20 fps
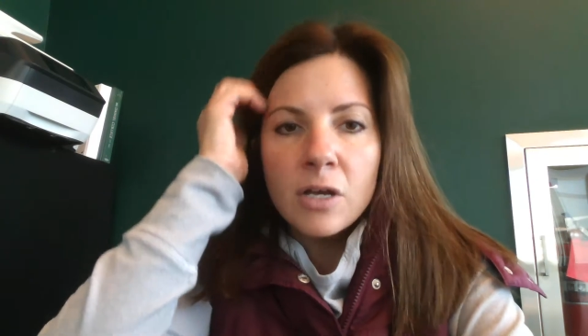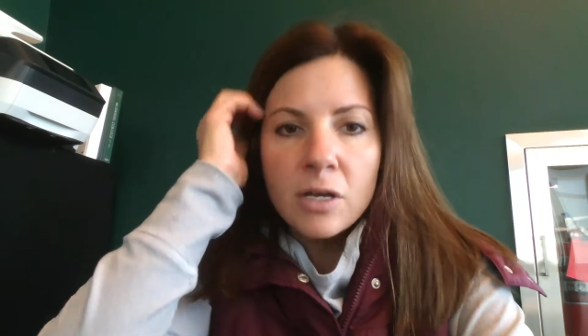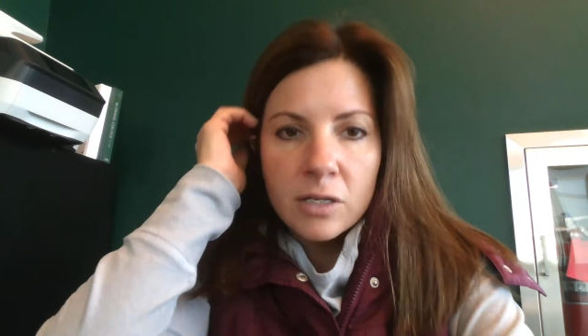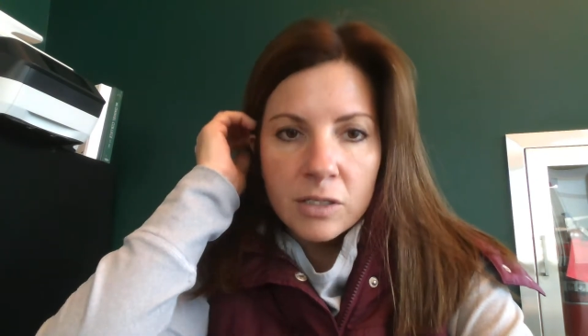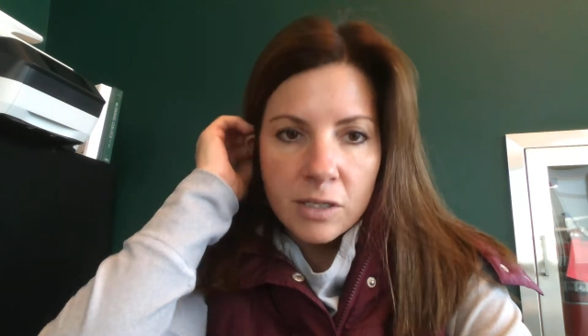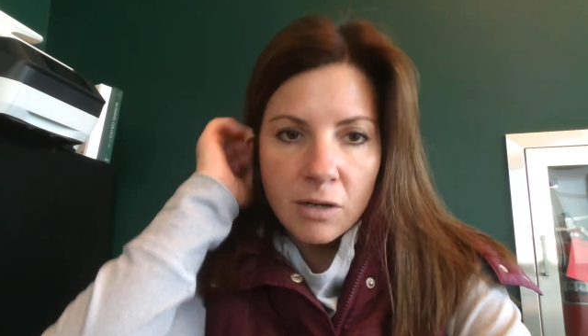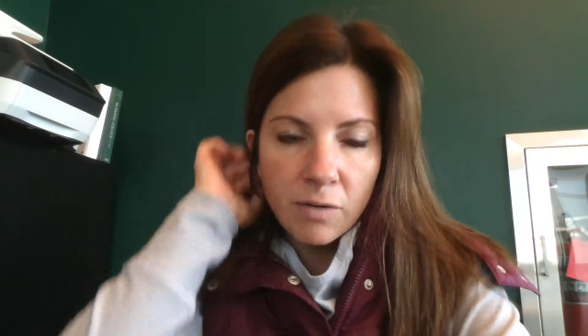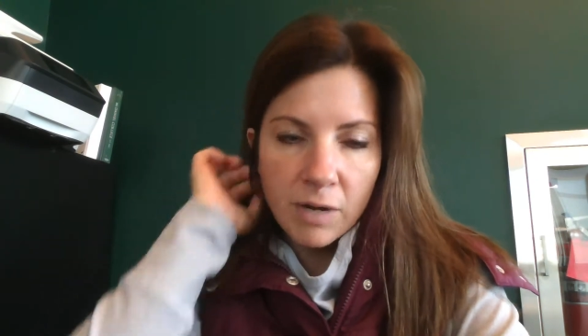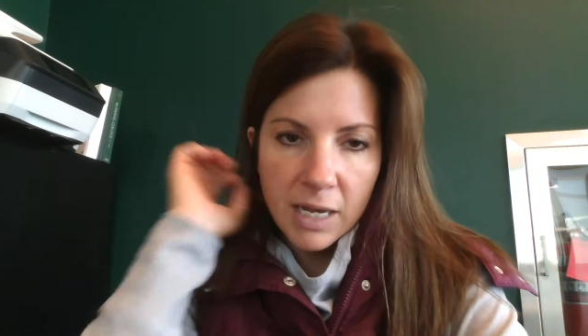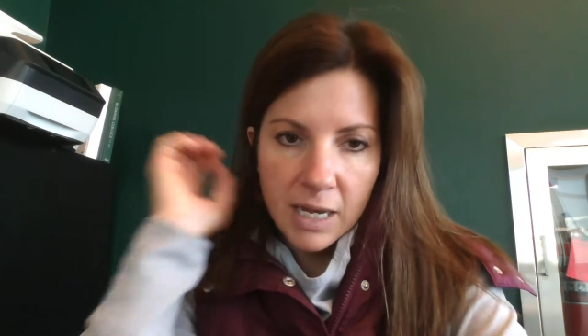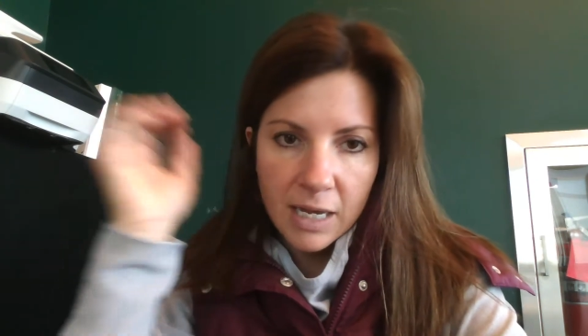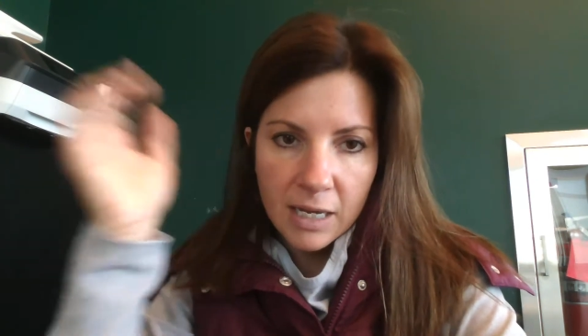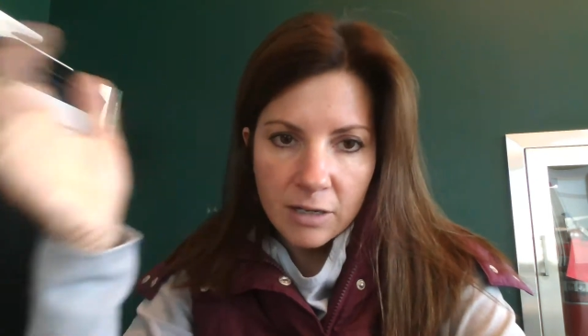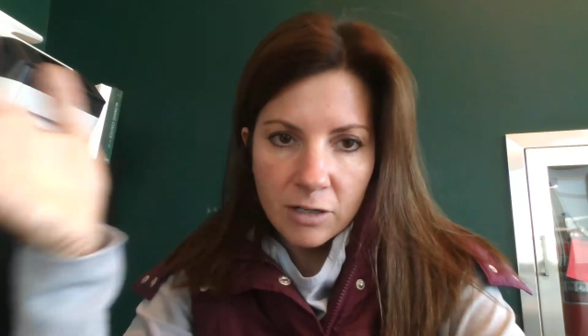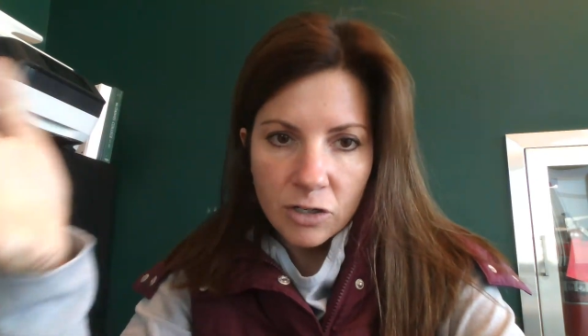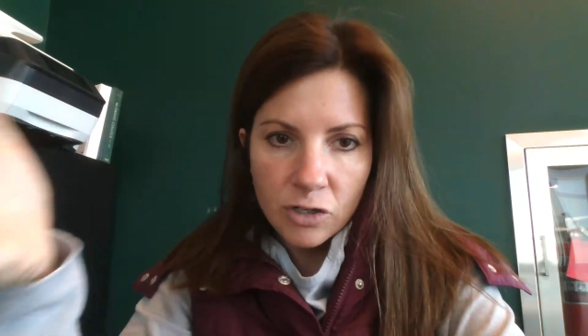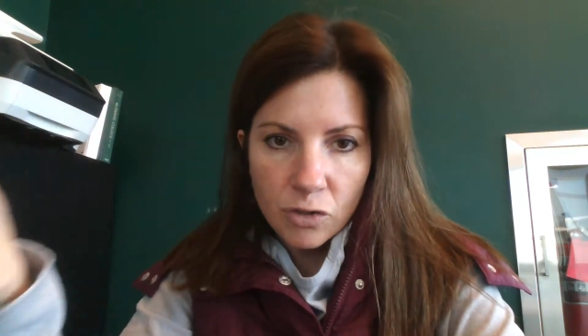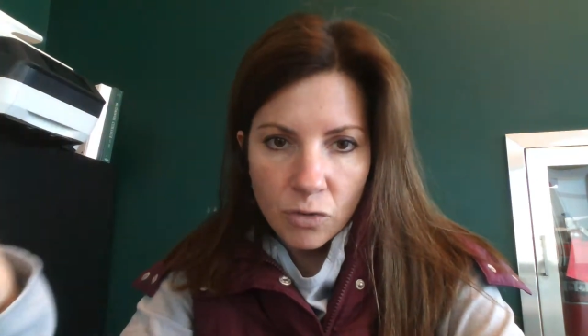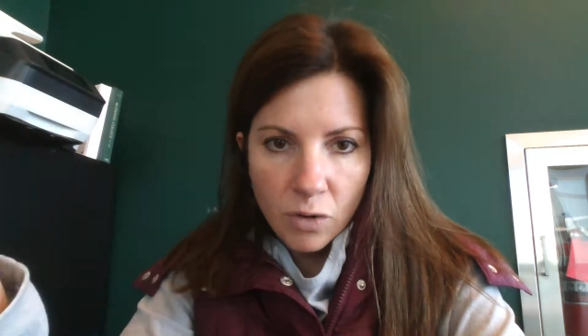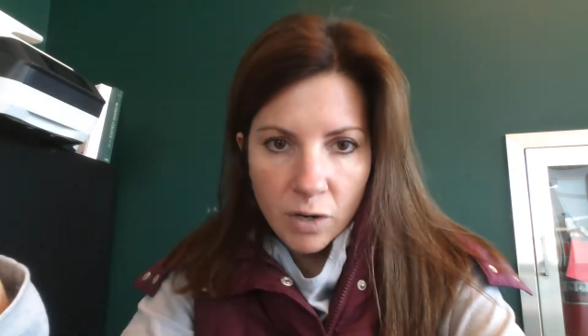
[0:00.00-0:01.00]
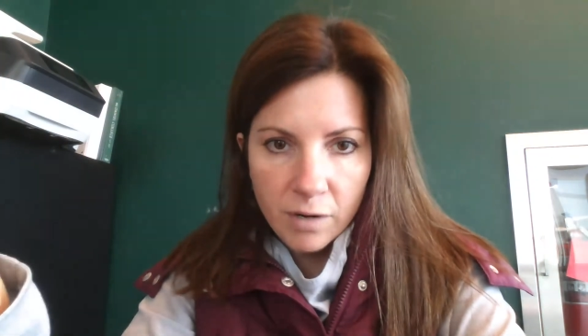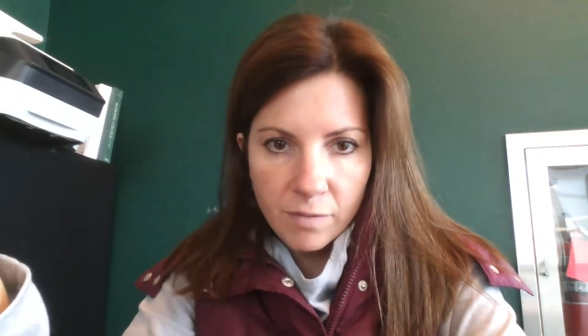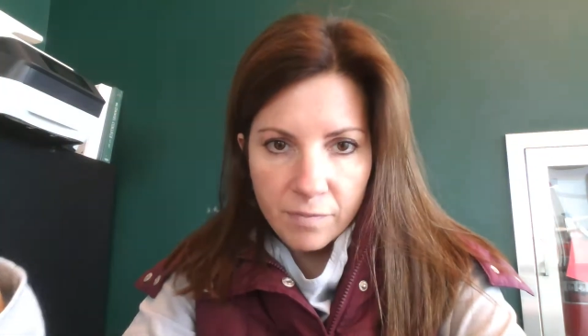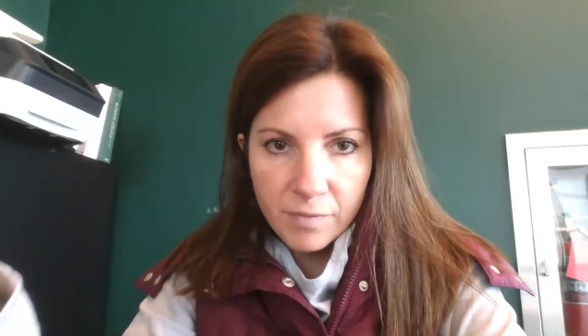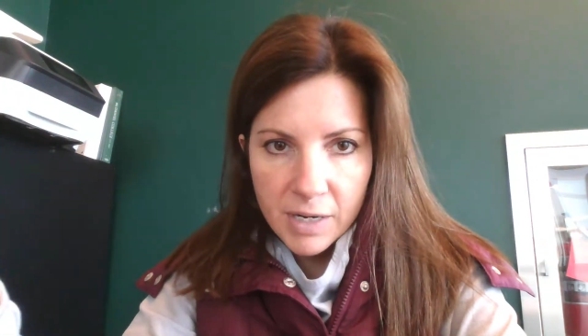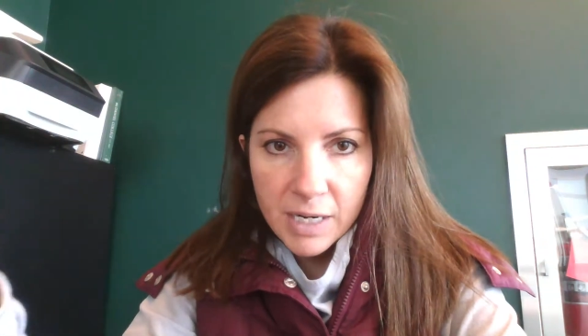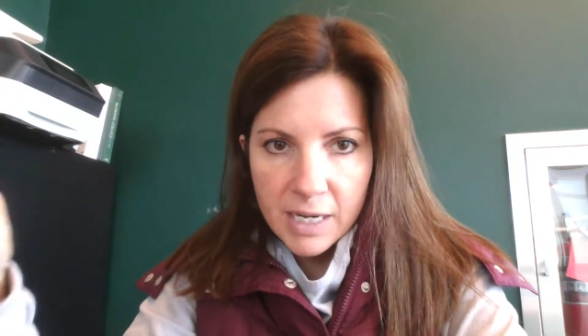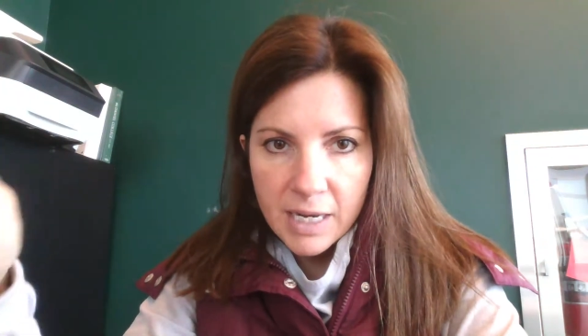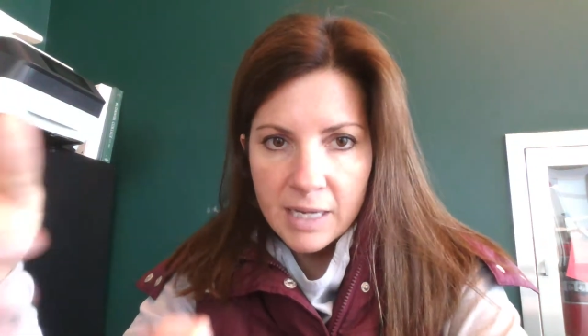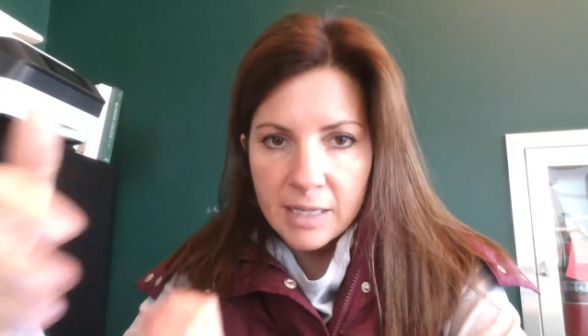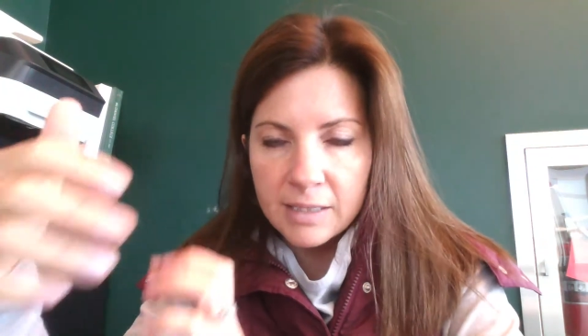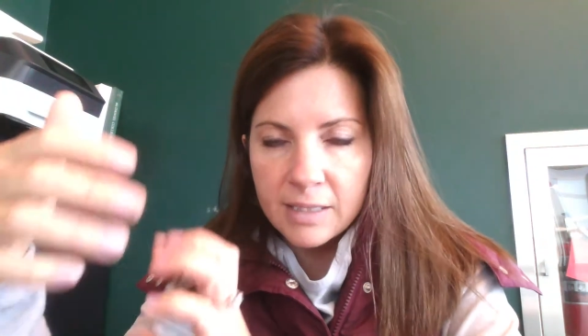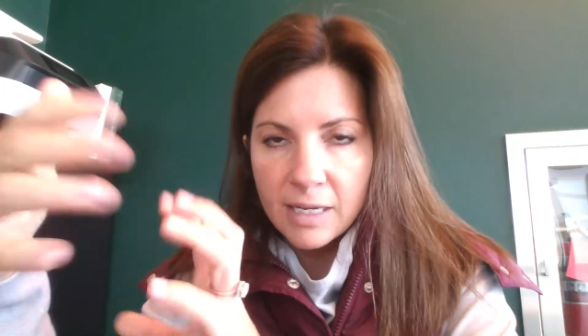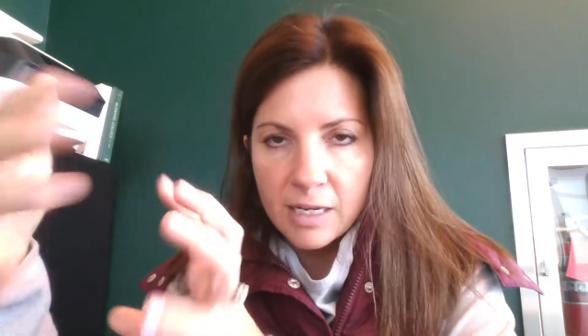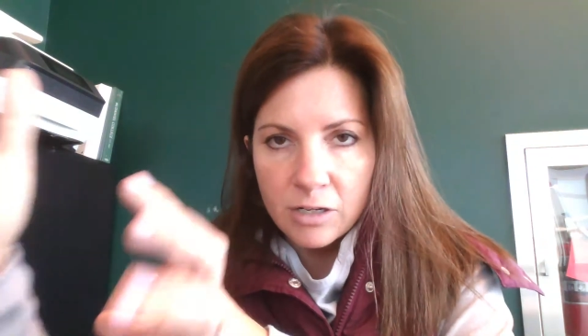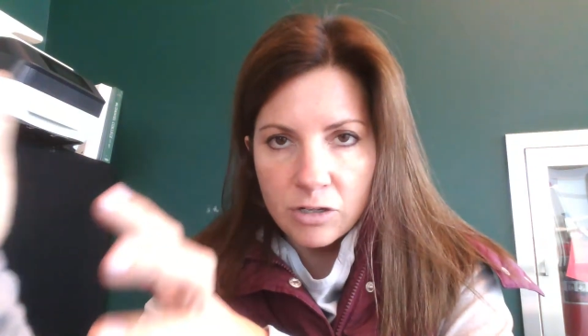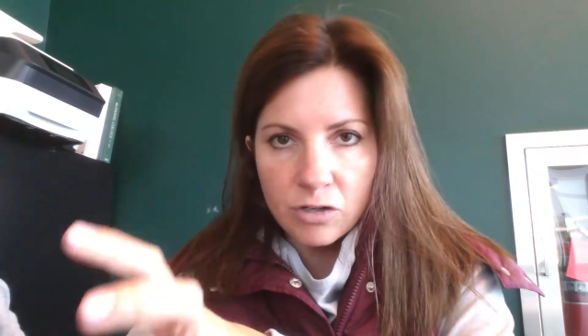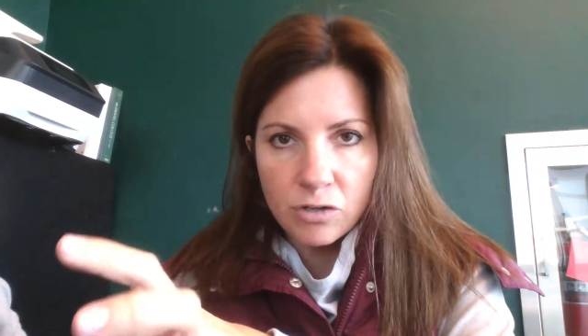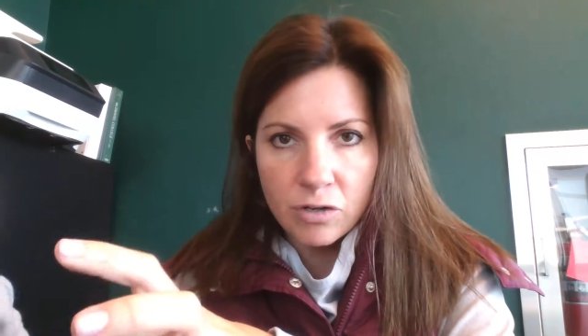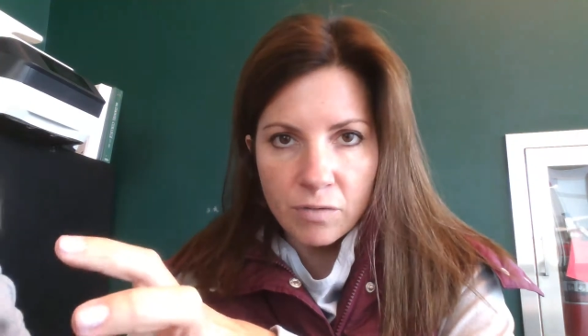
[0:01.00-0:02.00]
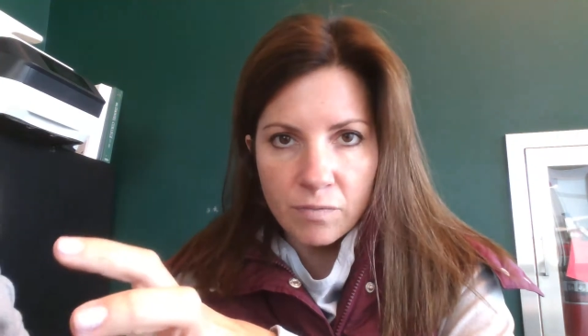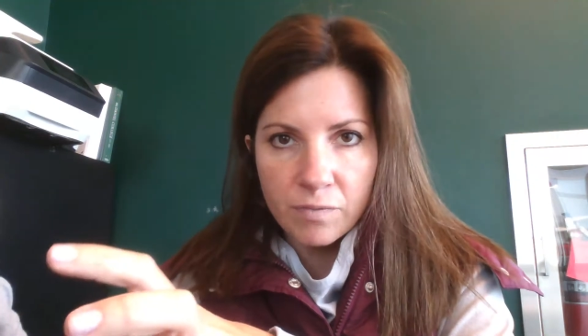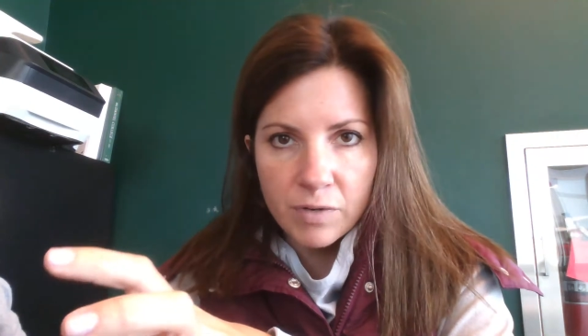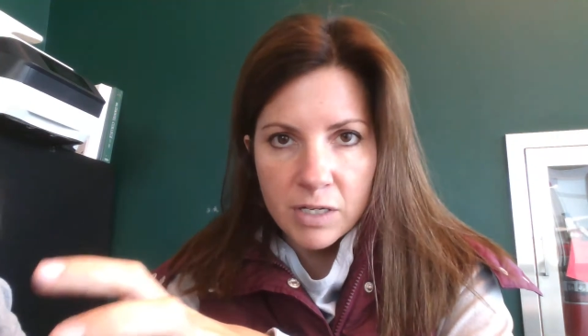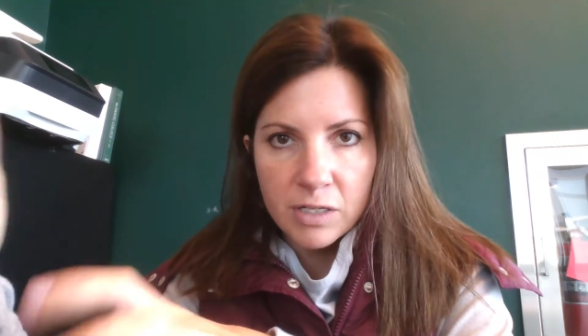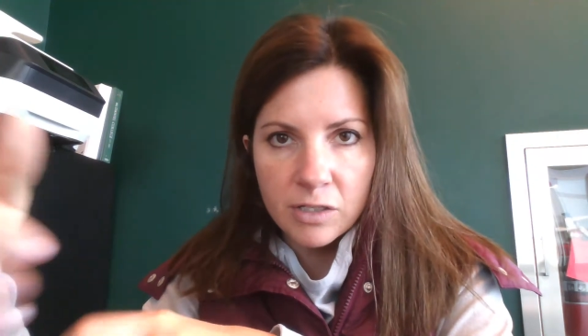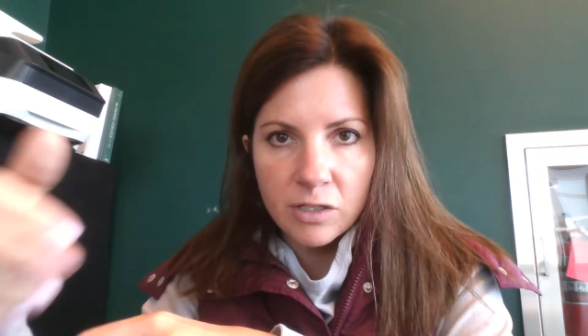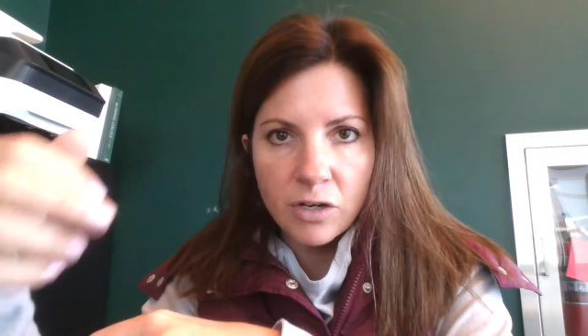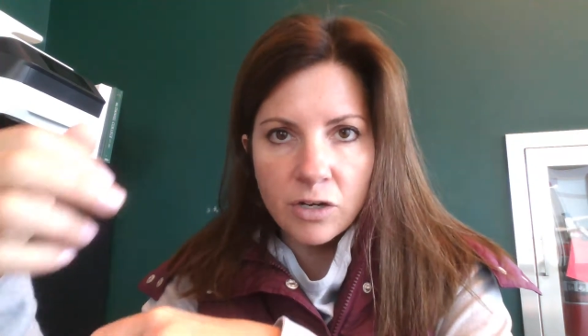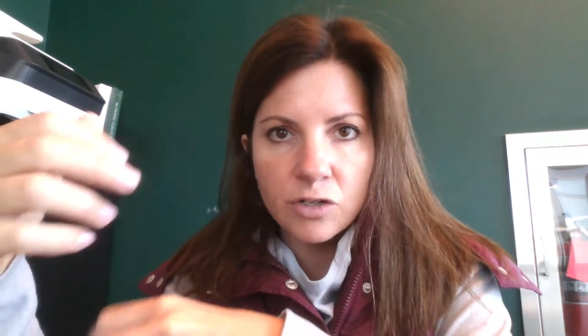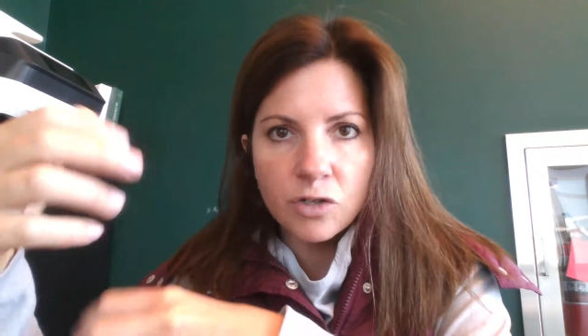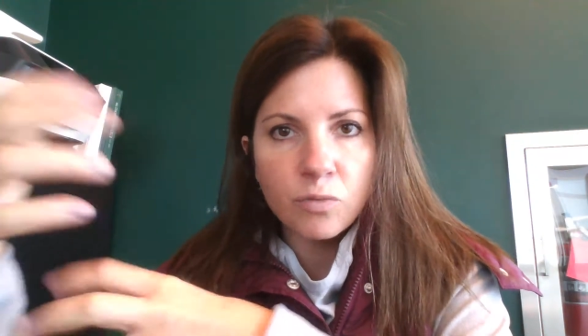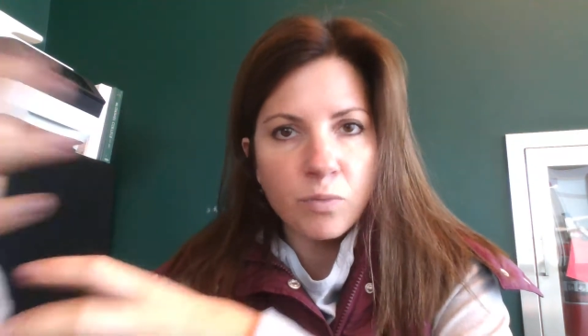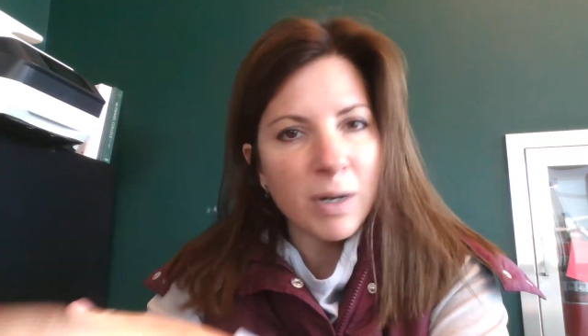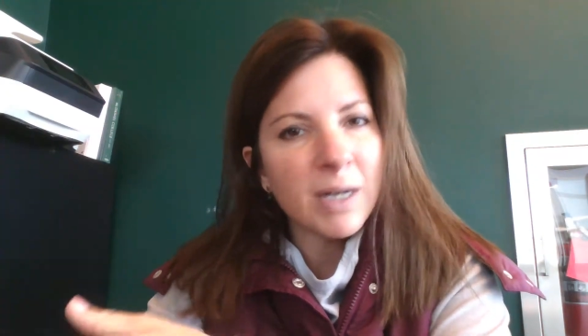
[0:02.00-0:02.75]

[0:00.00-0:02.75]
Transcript: So in your readings, in your research,